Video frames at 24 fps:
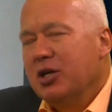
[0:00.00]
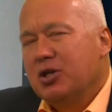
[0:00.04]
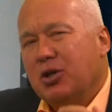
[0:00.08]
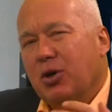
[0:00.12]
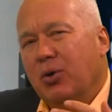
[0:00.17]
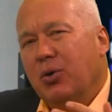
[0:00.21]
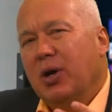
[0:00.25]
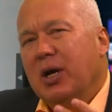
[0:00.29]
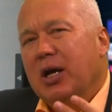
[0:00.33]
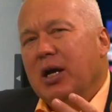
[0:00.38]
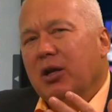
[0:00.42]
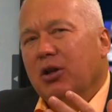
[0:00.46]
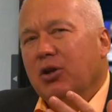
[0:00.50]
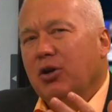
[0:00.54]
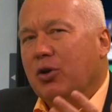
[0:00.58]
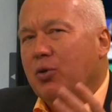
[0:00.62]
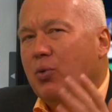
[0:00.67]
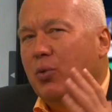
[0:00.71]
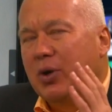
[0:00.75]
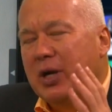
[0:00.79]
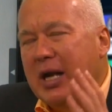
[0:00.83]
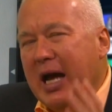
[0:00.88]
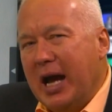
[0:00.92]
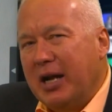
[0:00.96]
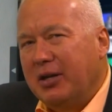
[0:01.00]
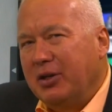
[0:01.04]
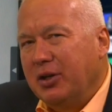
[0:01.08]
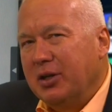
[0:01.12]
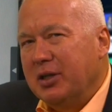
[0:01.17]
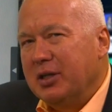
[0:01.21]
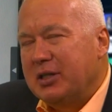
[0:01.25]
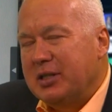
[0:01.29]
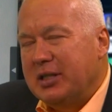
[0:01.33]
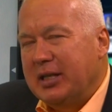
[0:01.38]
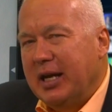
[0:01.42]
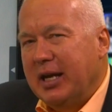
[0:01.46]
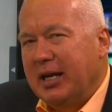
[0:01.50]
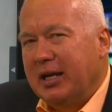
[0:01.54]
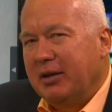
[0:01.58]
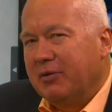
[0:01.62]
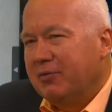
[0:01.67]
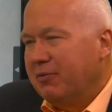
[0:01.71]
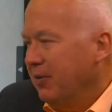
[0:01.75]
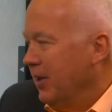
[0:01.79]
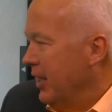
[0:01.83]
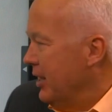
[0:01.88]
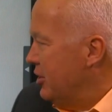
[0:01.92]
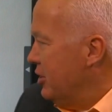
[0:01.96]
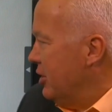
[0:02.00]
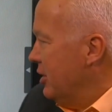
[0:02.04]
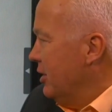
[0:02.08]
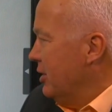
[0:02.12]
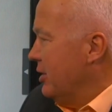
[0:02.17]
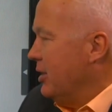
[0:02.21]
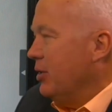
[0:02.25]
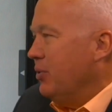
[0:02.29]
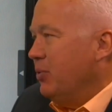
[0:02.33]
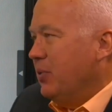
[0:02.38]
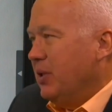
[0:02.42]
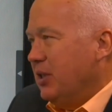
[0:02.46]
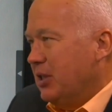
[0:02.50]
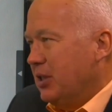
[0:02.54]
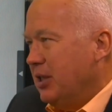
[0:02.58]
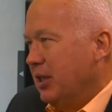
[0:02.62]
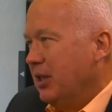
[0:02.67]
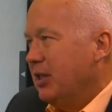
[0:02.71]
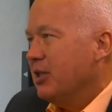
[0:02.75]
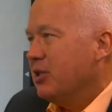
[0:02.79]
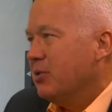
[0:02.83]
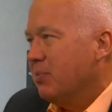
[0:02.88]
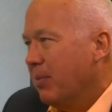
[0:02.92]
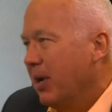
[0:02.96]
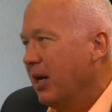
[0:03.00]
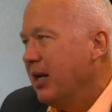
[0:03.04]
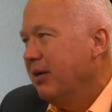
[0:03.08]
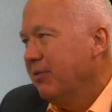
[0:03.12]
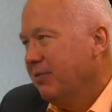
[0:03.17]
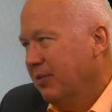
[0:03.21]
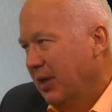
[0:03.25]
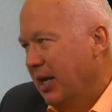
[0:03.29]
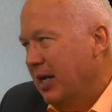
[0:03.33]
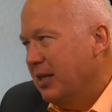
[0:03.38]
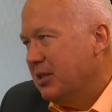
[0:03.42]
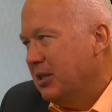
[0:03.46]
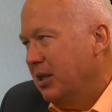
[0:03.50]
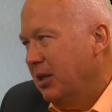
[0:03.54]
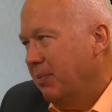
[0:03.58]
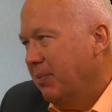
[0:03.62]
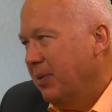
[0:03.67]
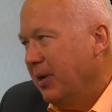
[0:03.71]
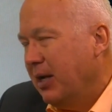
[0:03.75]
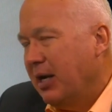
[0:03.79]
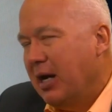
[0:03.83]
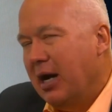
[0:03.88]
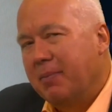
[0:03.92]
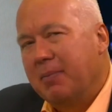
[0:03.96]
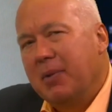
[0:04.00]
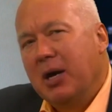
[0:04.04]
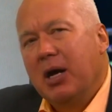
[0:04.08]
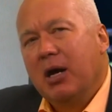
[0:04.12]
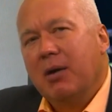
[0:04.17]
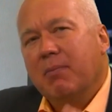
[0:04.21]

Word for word: so look, we're not going to see any inflation until we see this money velocity pick up.